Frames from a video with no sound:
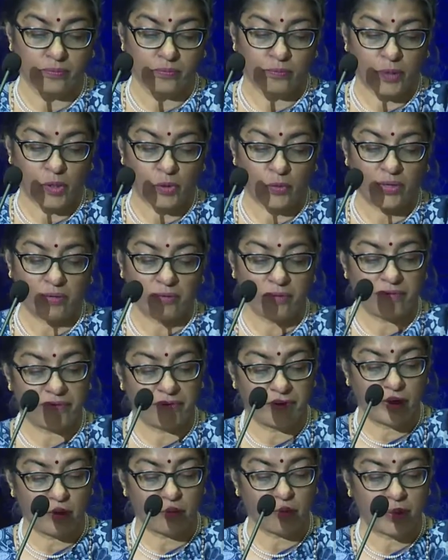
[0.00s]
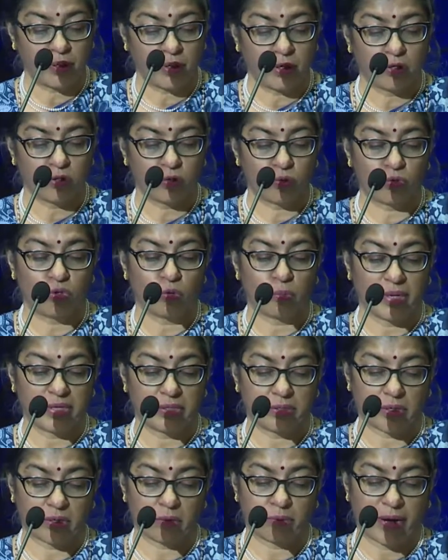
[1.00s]
but to give a fillip to
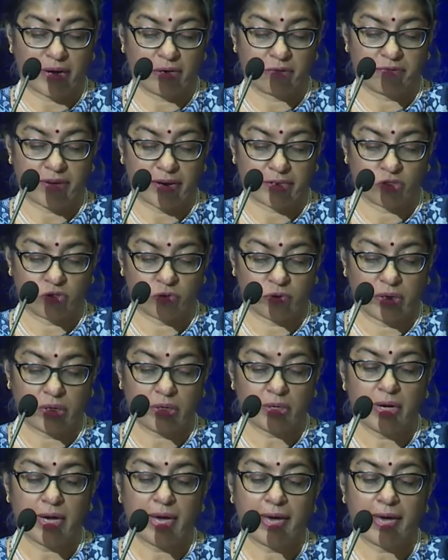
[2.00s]
domestic manufacturing